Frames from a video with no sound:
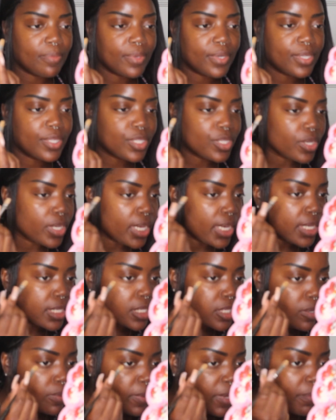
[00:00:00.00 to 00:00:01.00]
So yeah,
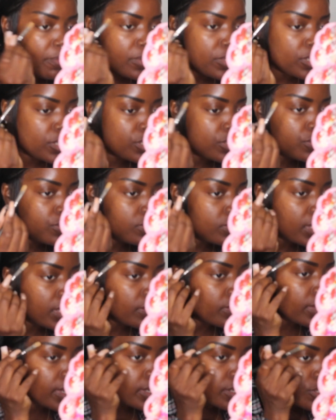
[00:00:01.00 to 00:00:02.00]
so people just do not
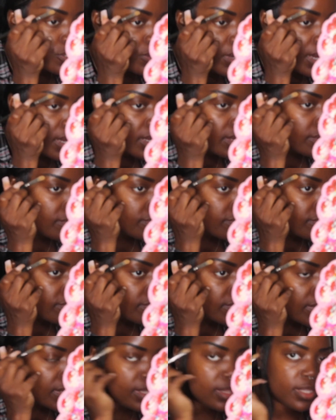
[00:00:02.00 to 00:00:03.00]
know how to drive
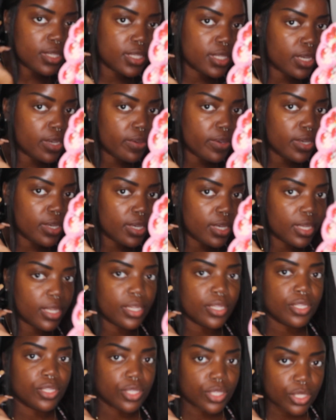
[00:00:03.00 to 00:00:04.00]
in this area, and
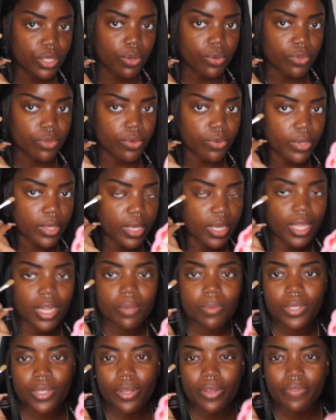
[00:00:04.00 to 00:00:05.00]
it's so annoying. And
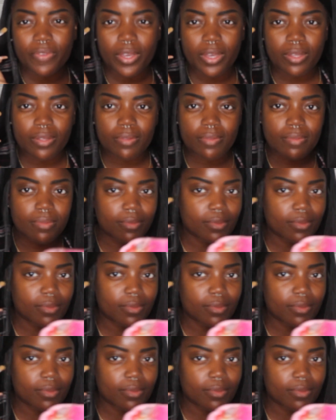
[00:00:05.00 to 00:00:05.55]
I'm sorry if y'all...